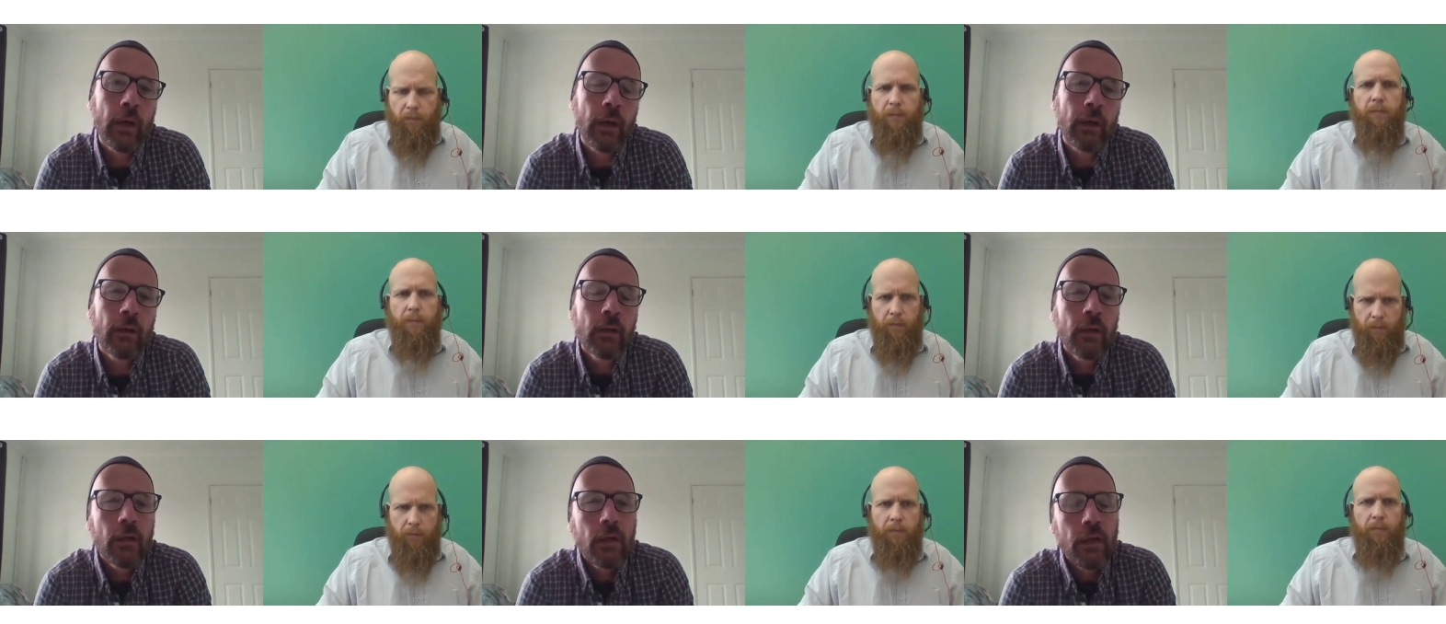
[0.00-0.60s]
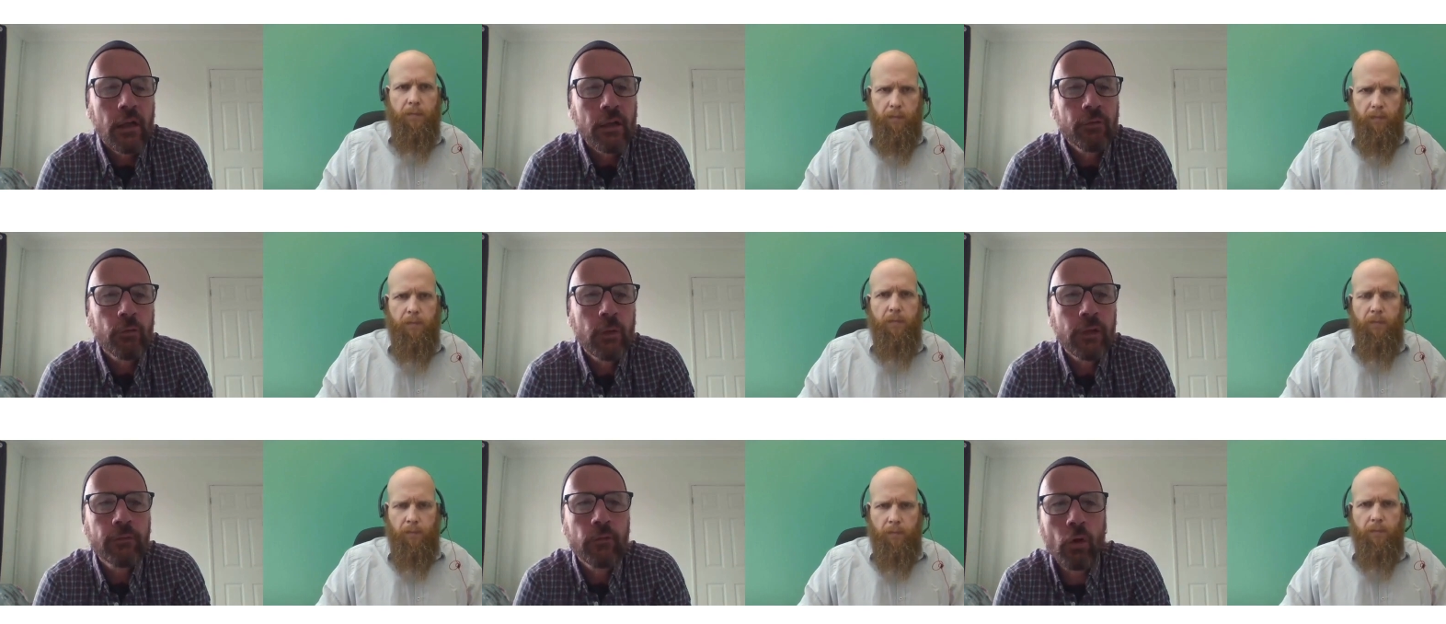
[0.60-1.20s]
Speaker 1: Where
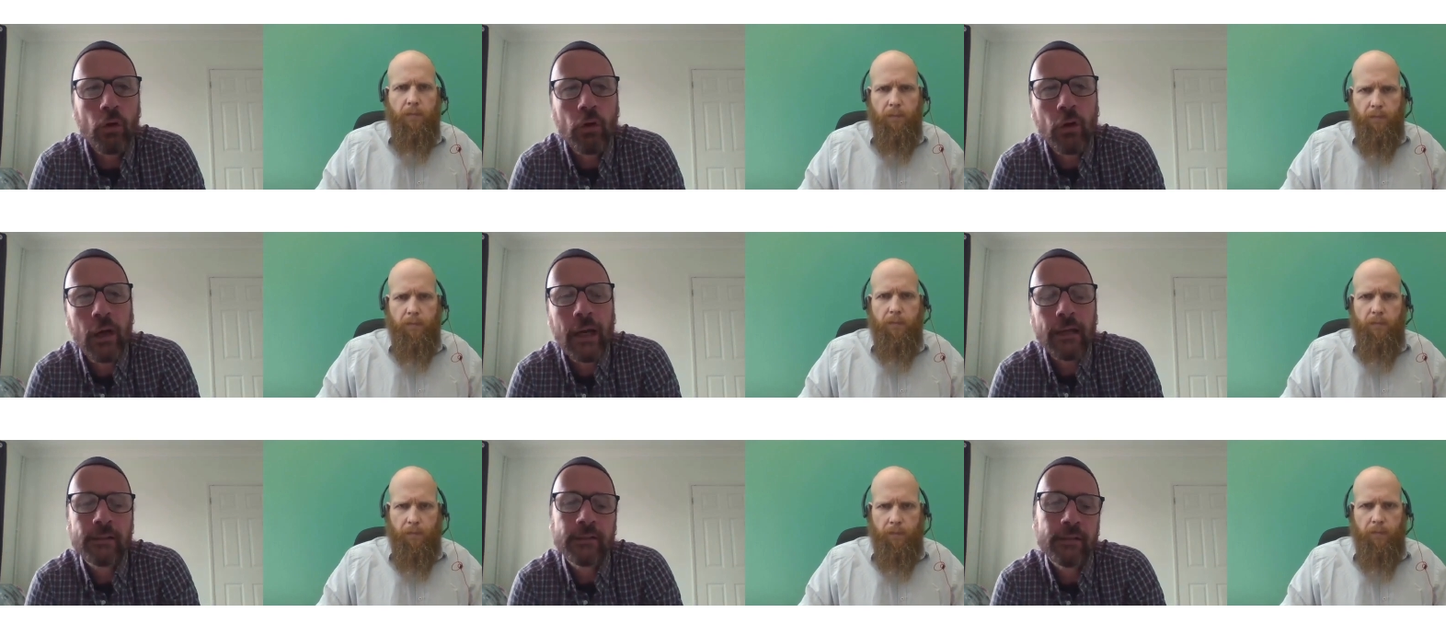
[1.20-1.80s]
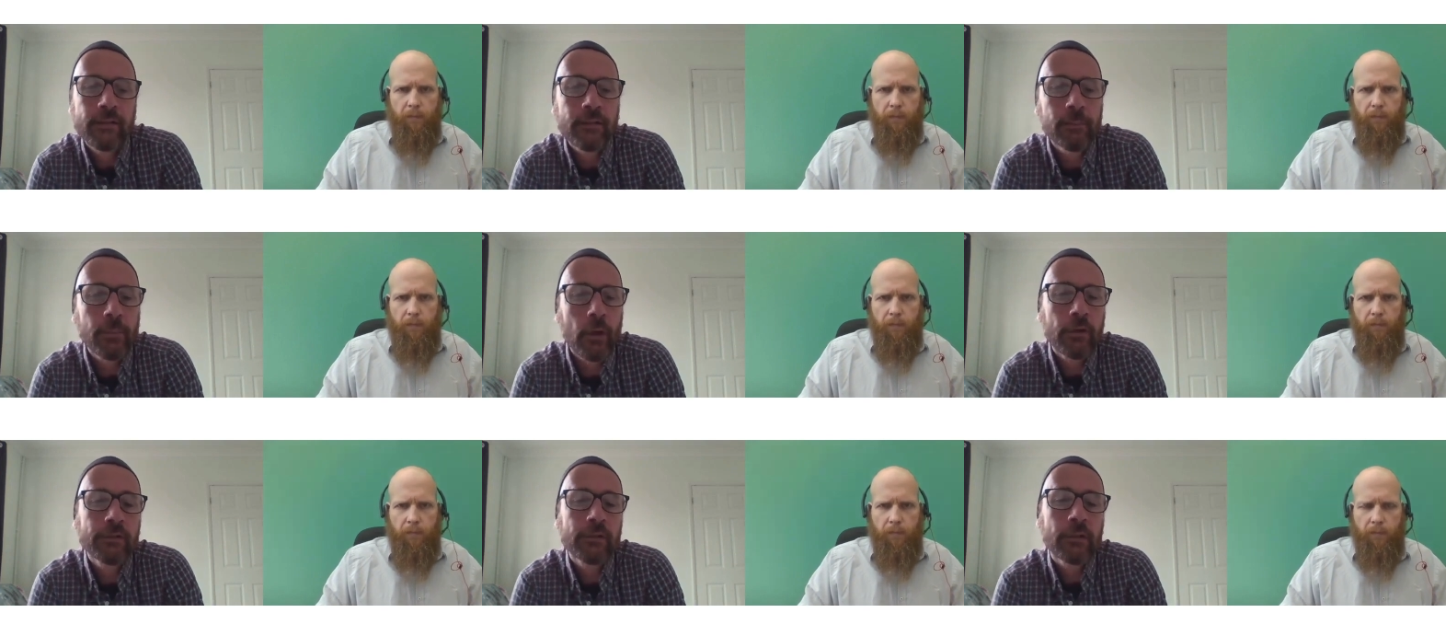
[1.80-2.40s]
if we've not got access
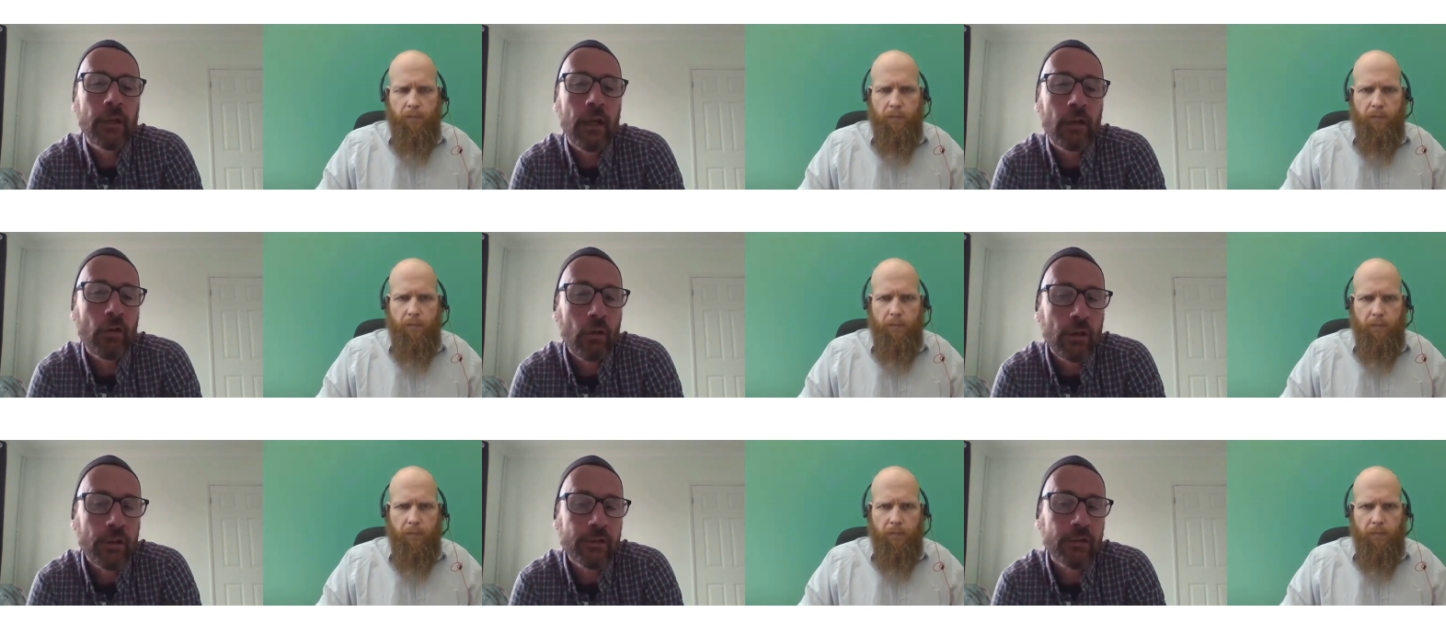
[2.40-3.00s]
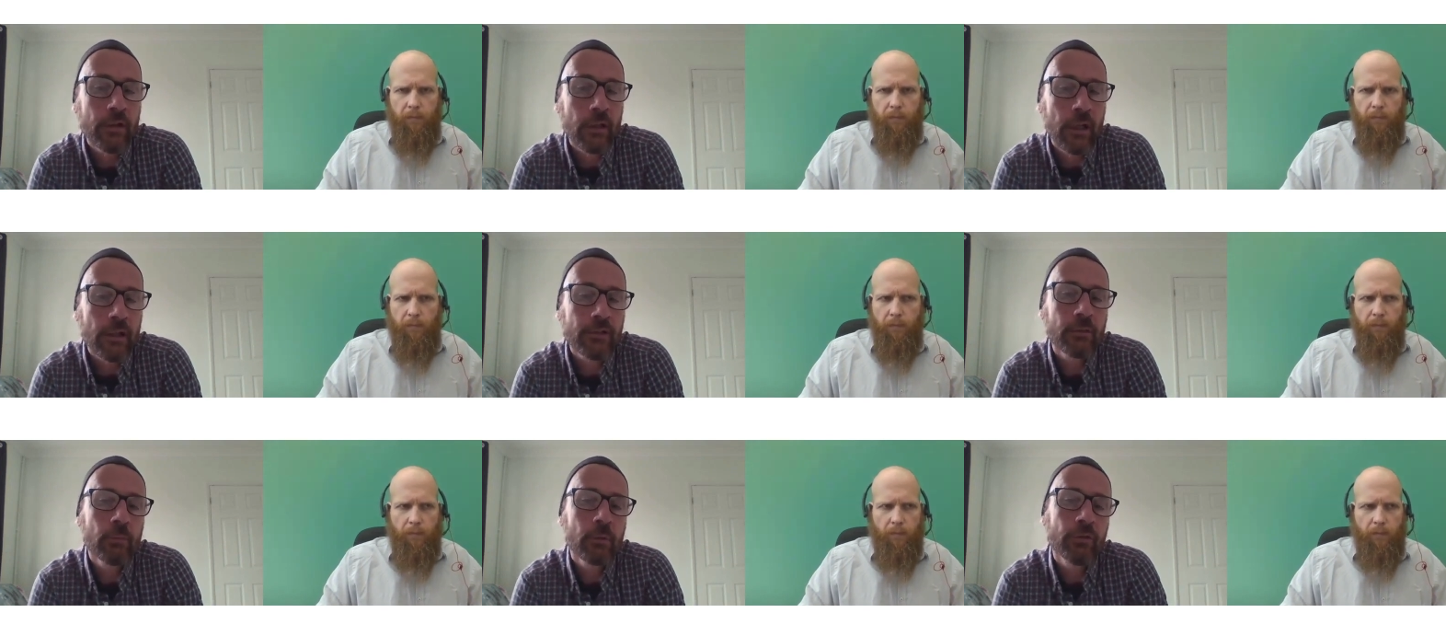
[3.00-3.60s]
to birds in our college
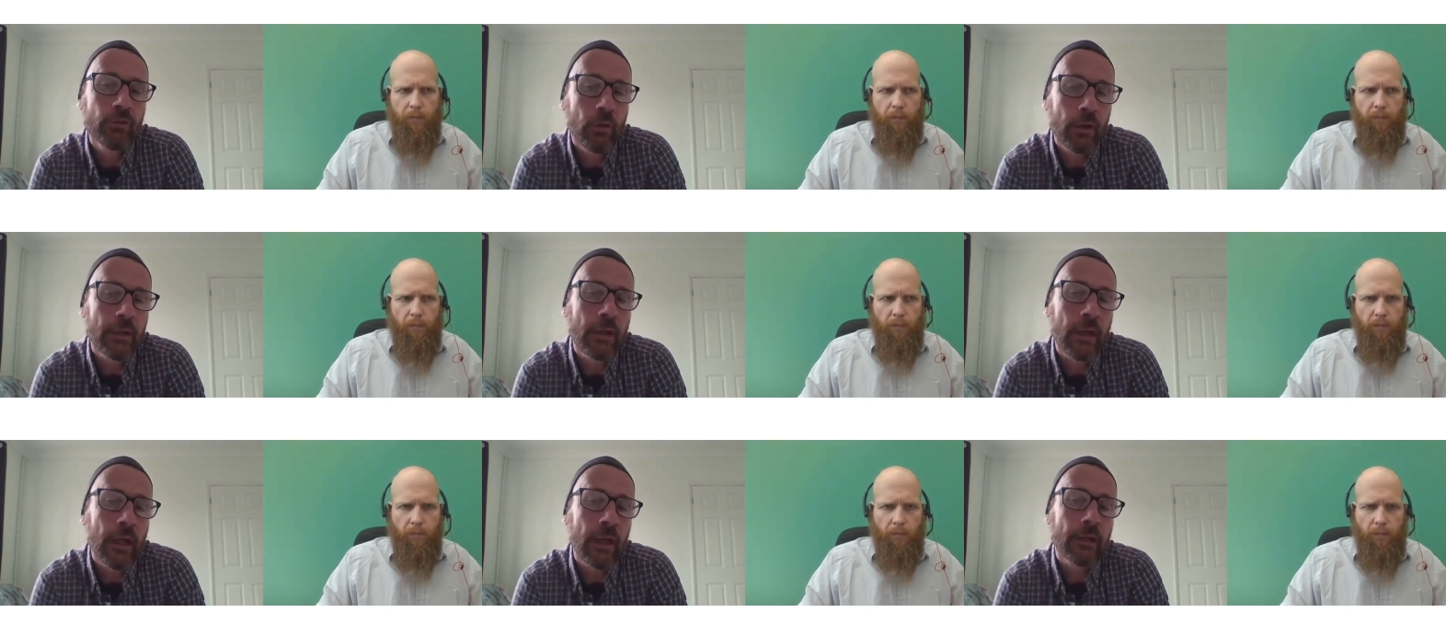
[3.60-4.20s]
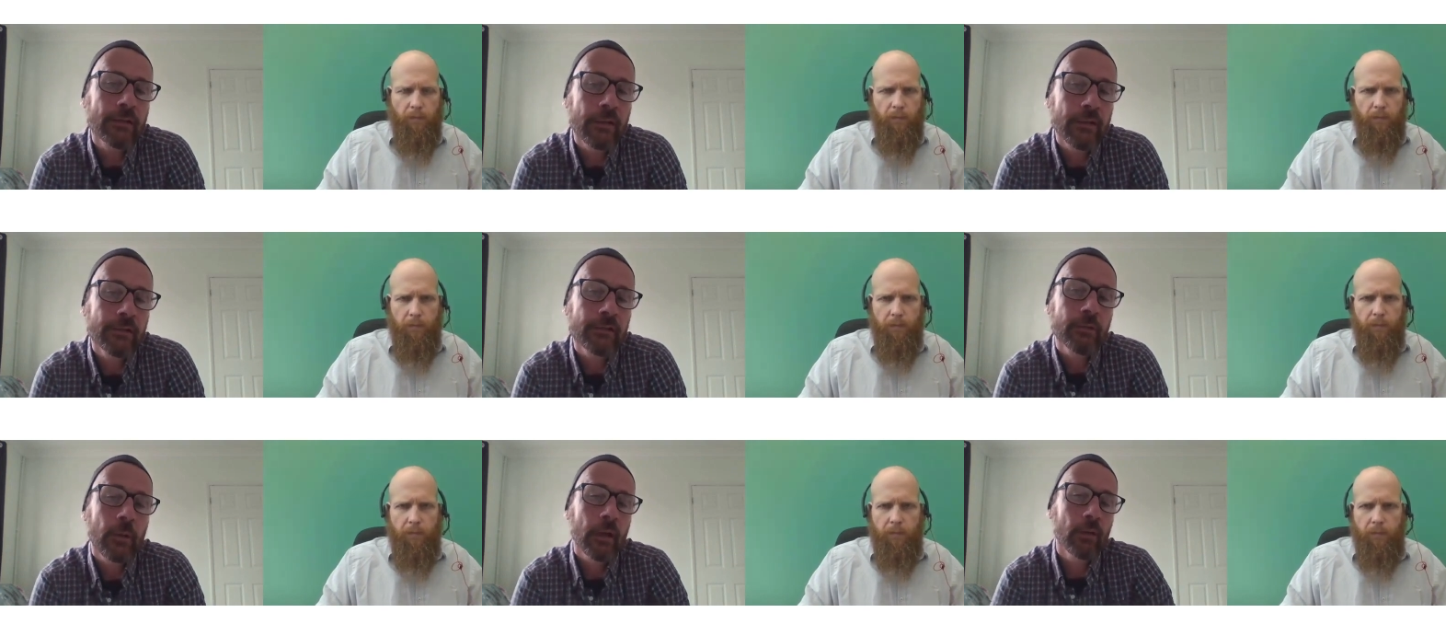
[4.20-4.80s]
collection, we're trying to get
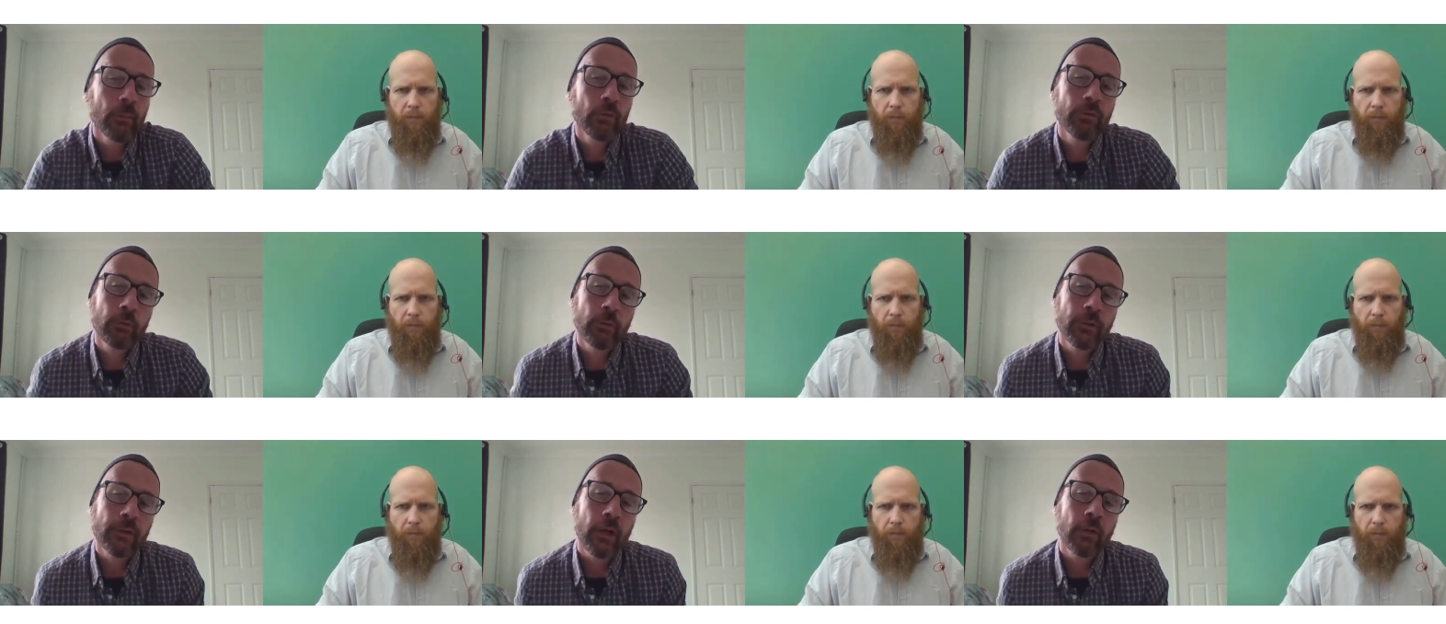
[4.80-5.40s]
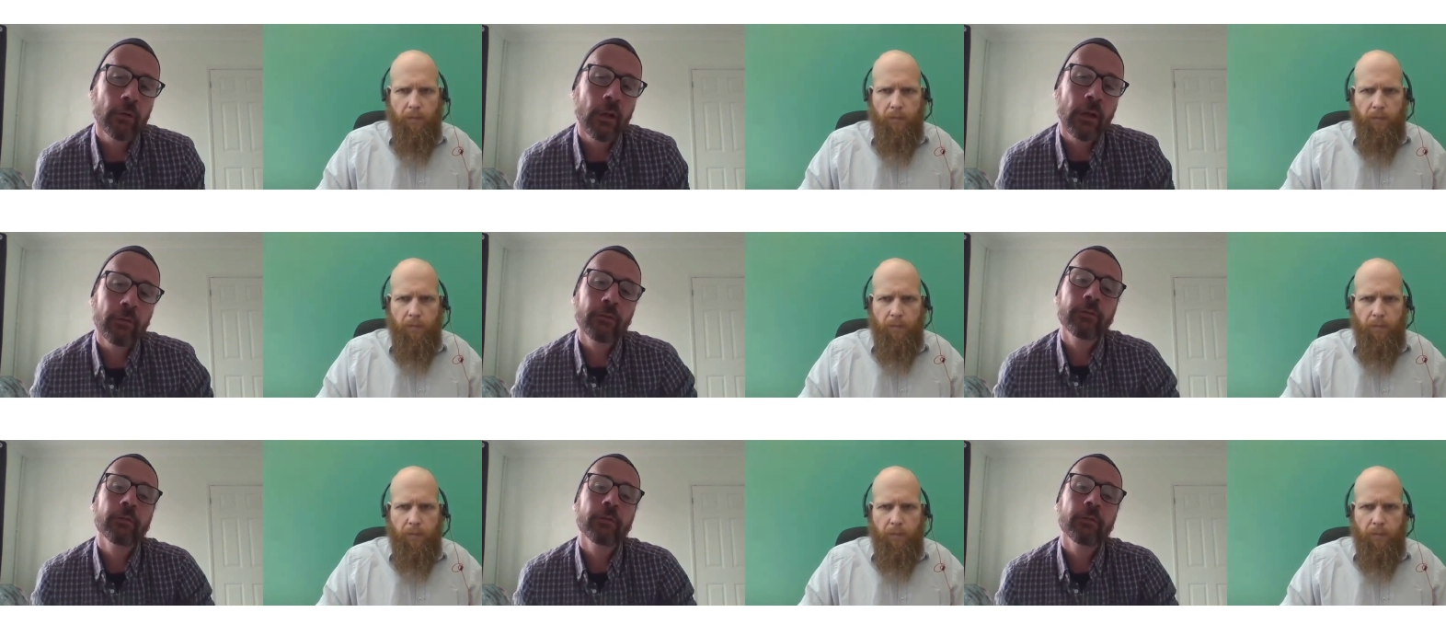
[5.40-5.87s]
access to animals that we don't